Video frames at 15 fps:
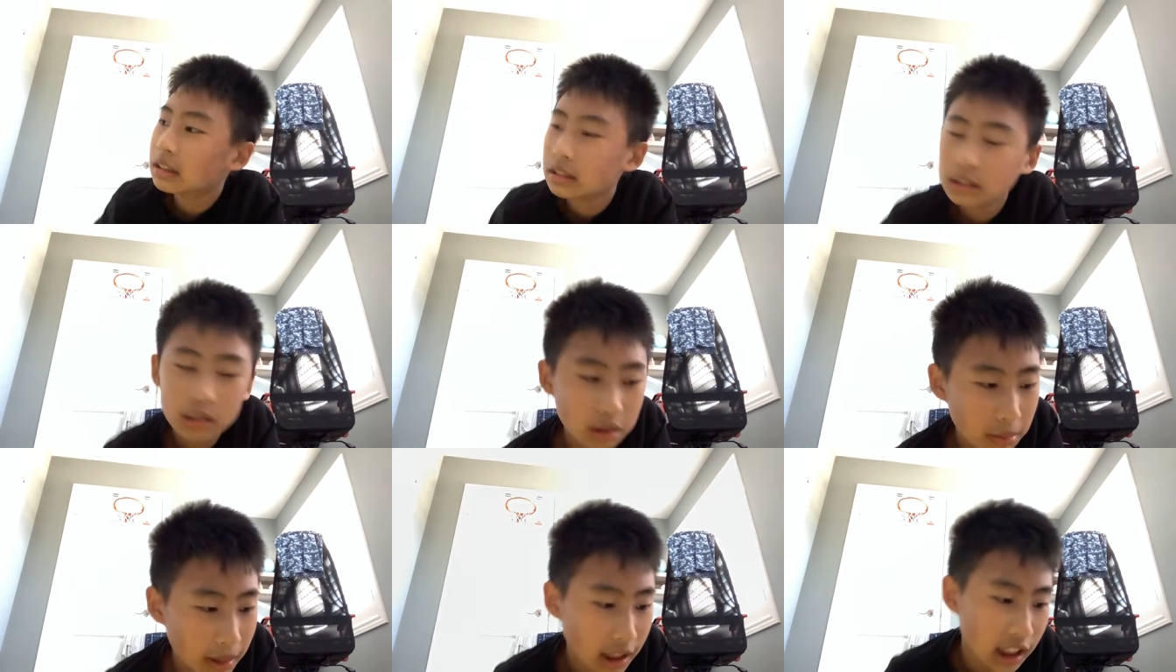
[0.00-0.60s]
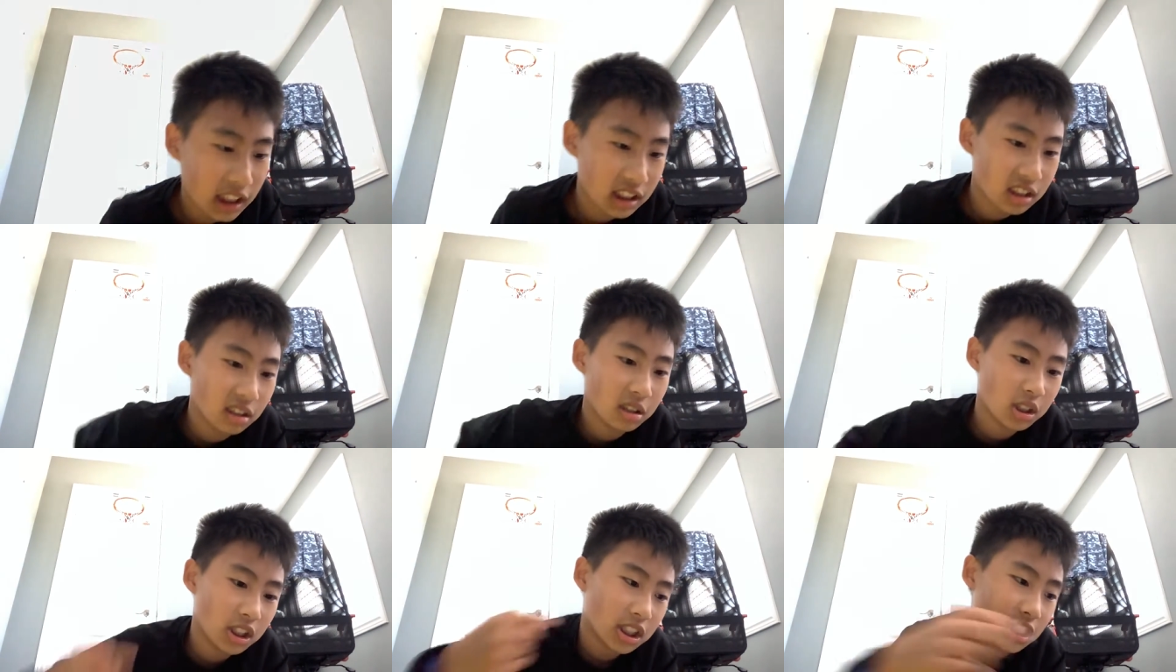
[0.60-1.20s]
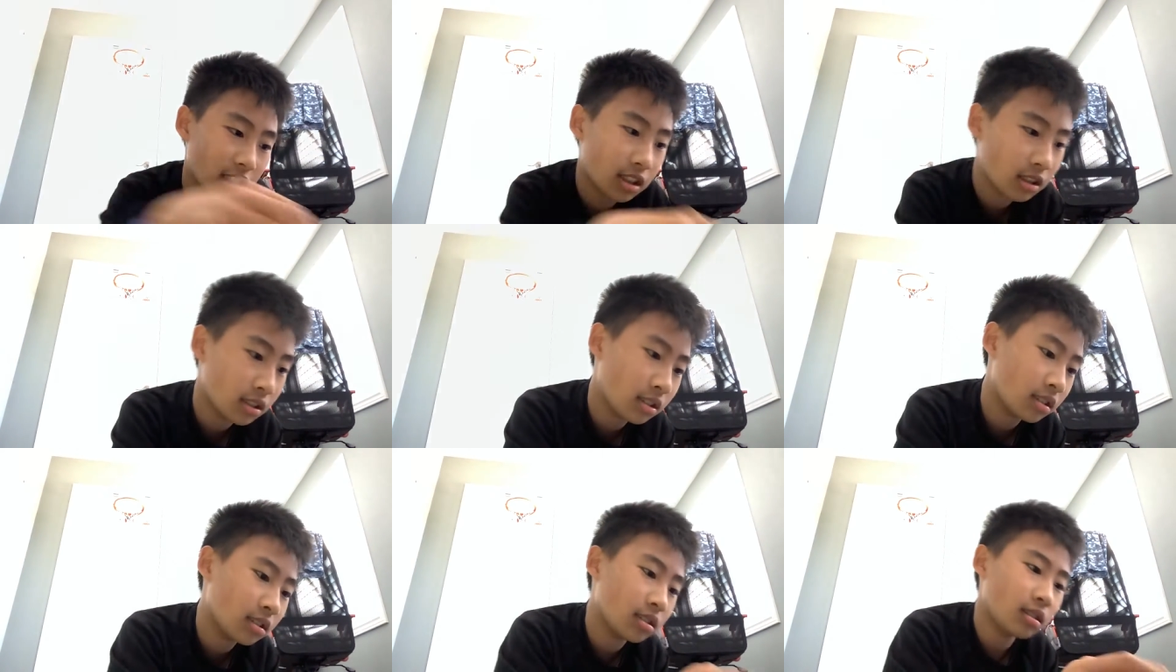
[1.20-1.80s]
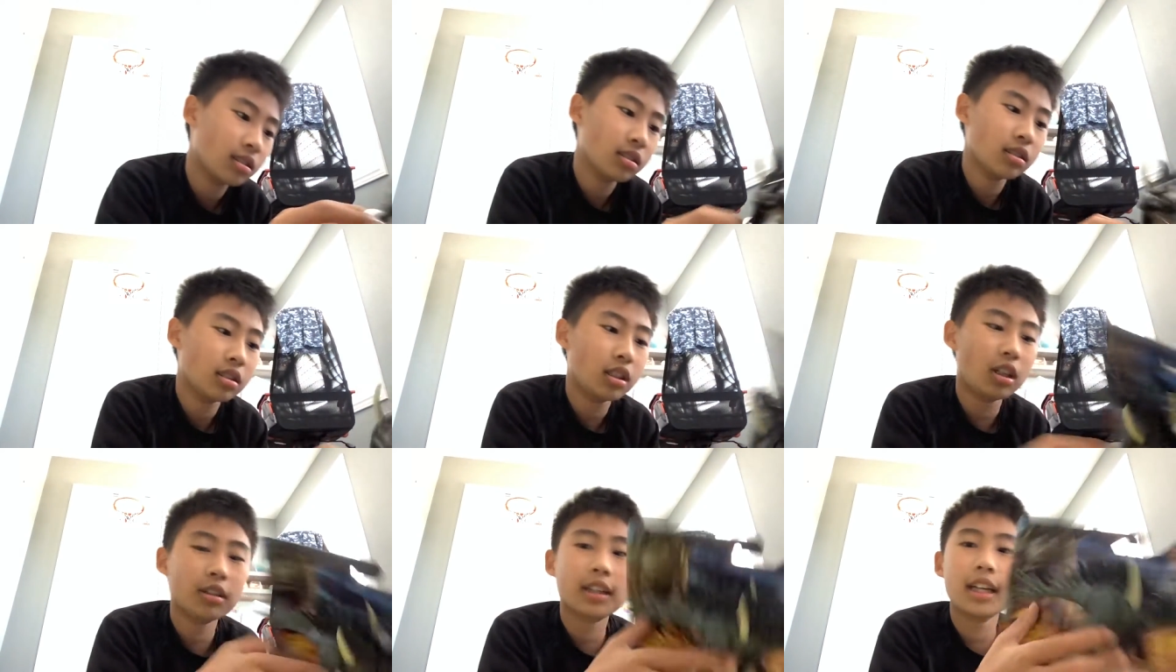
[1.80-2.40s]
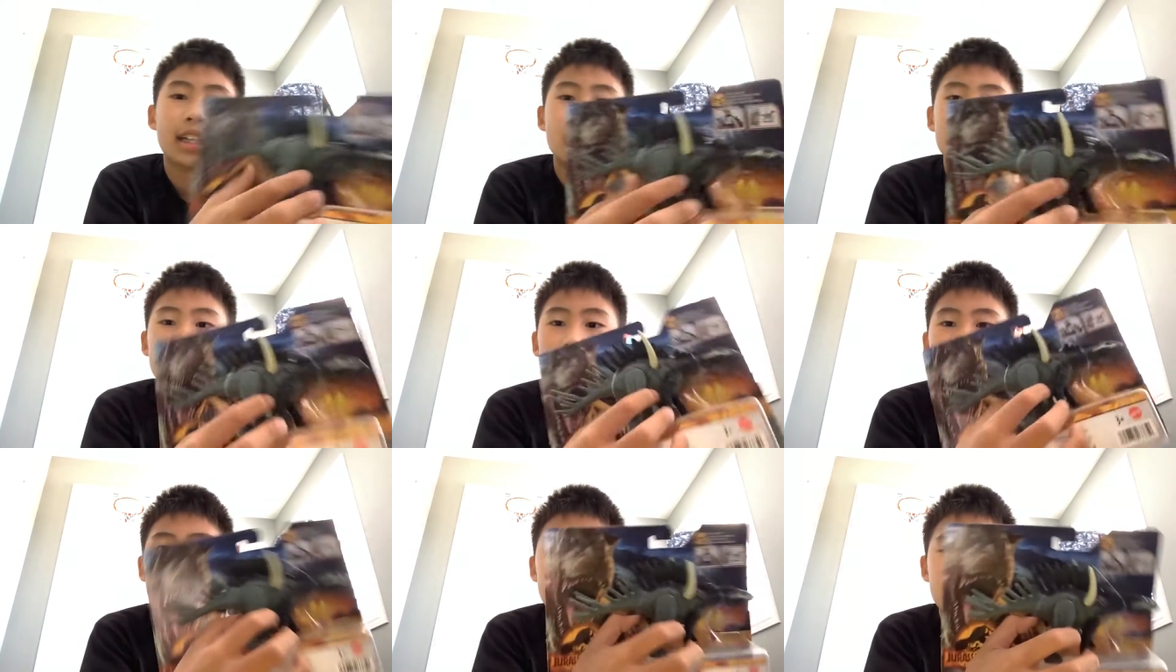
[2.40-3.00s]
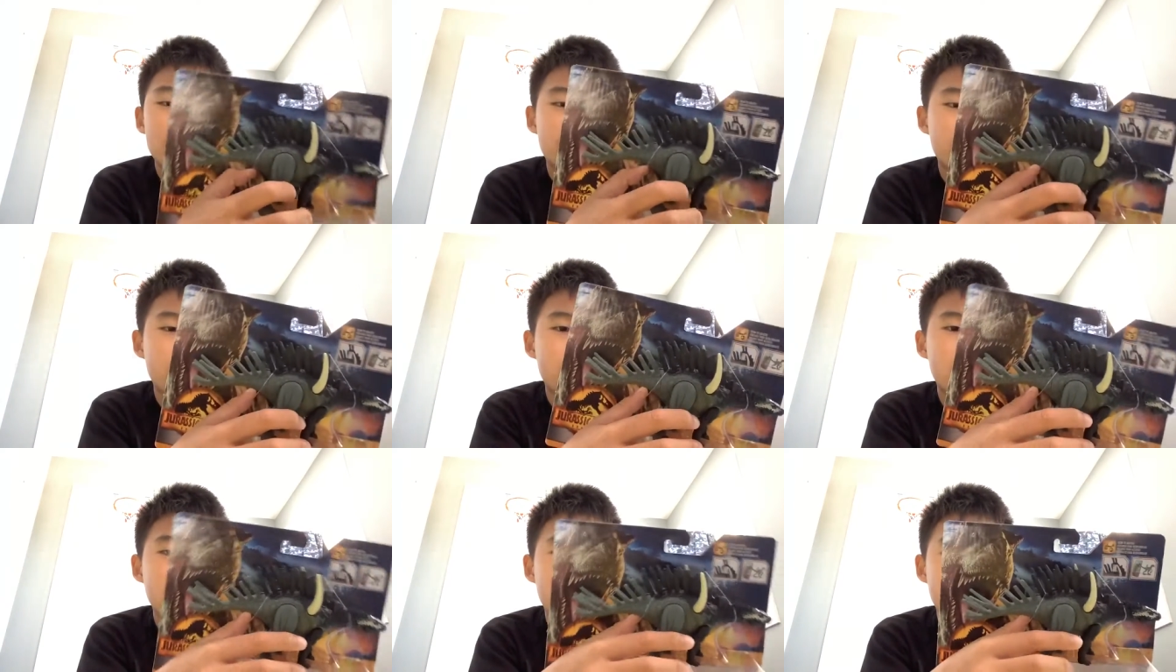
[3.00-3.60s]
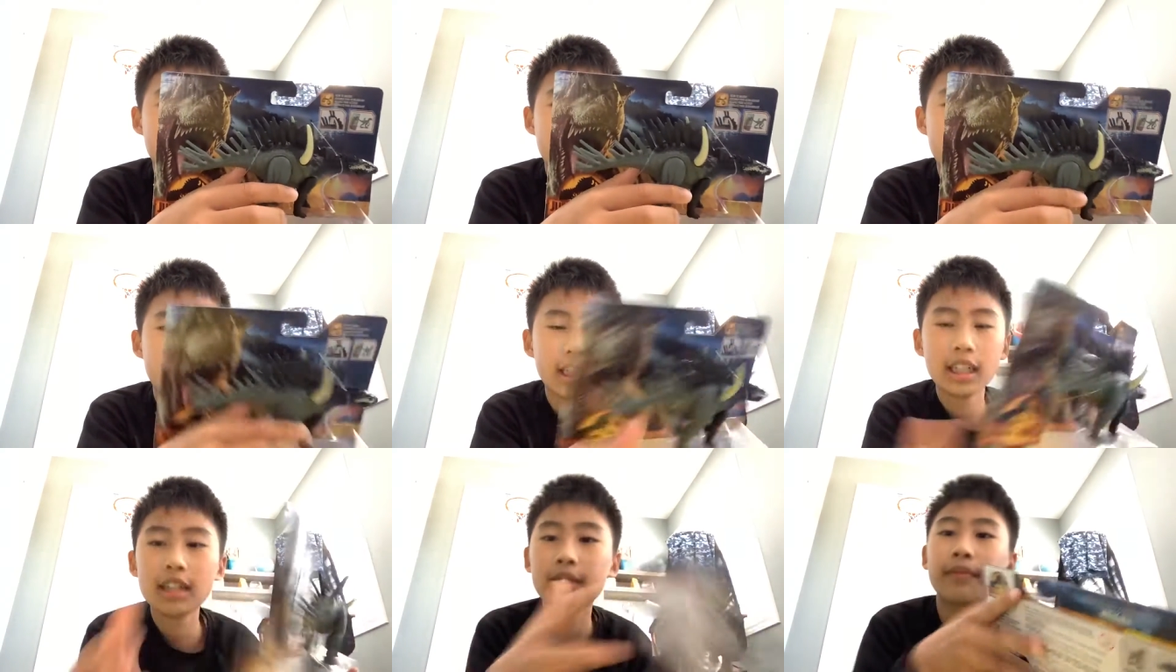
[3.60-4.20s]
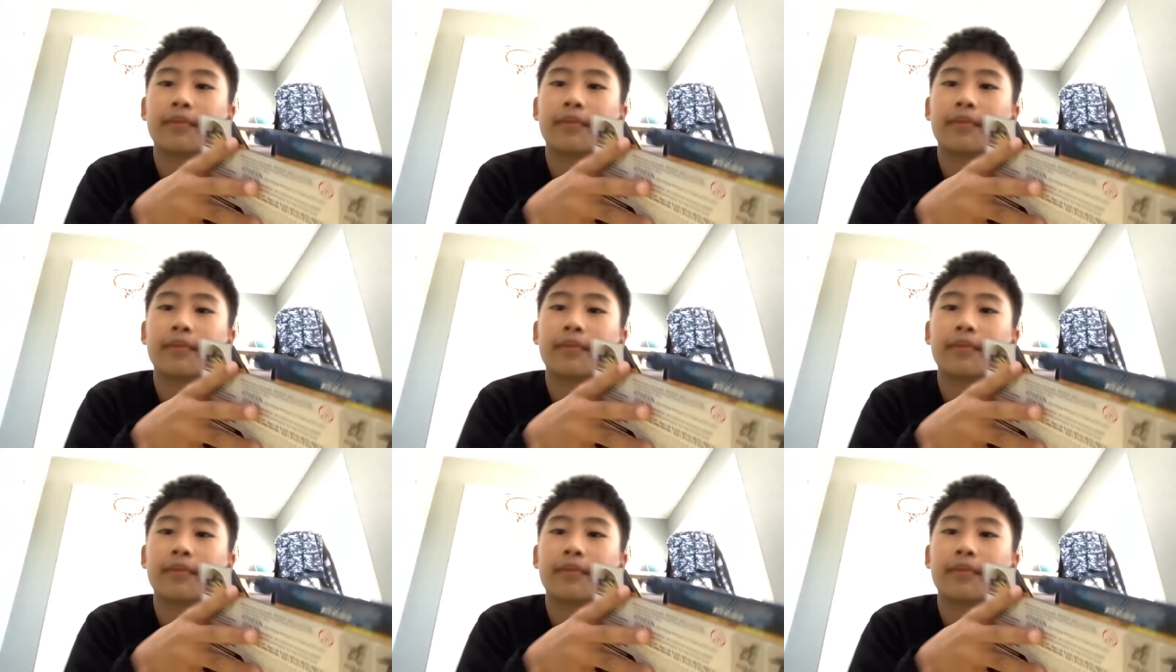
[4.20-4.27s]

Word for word: Oh, my leg still hurts. Okay, so here we go, Miragaia.